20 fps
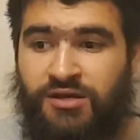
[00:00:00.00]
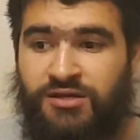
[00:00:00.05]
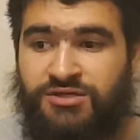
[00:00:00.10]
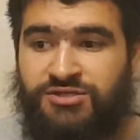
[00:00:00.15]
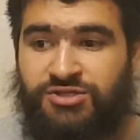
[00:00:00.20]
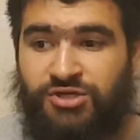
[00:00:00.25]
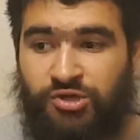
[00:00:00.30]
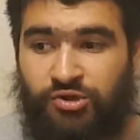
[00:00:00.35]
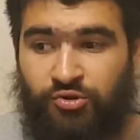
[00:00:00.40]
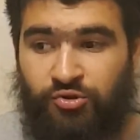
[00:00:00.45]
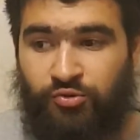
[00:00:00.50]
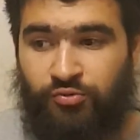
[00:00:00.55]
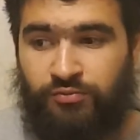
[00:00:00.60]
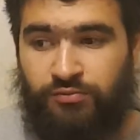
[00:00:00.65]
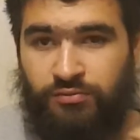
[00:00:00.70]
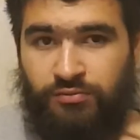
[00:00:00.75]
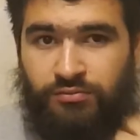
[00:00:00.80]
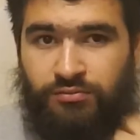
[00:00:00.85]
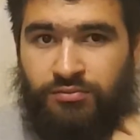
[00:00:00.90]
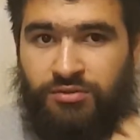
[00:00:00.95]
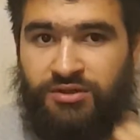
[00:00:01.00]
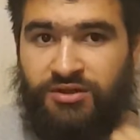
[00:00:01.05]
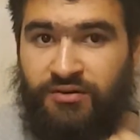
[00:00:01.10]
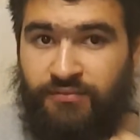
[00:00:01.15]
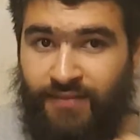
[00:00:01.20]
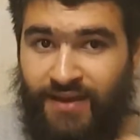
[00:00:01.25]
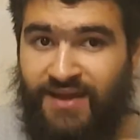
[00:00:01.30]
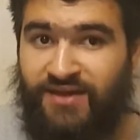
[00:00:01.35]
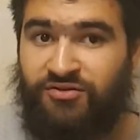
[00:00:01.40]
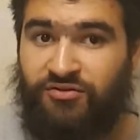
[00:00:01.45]
so can
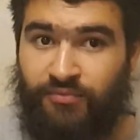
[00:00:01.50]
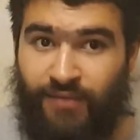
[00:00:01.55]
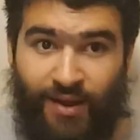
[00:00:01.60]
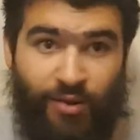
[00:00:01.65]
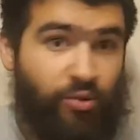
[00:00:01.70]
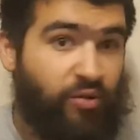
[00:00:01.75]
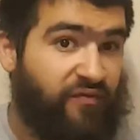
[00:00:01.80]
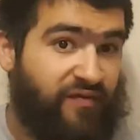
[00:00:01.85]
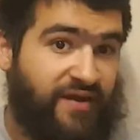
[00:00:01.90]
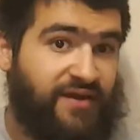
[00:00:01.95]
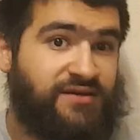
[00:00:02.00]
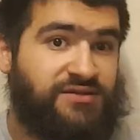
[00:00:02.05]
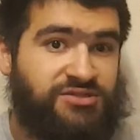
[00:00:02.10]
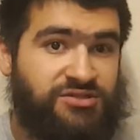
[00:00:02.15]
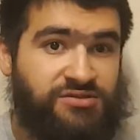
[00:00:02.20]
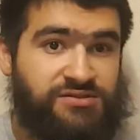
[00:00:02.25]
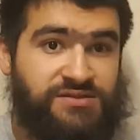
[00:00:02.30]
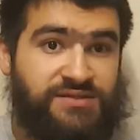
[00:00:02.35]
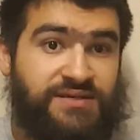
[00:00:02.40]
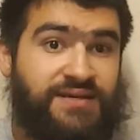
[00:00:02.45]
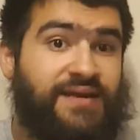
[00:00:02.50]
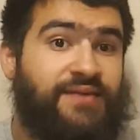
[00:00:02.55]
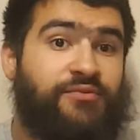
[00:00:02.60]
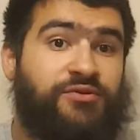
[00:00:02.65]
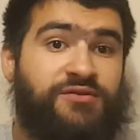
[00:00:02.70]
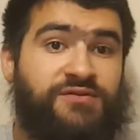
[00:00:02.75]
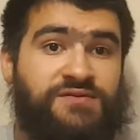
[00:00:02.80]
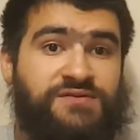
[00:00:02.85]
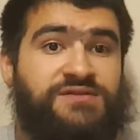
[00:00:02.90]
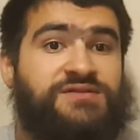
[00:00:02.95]
make them out of angels and
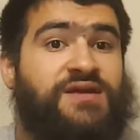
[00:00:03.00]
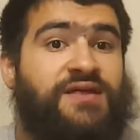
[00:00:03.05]
demons,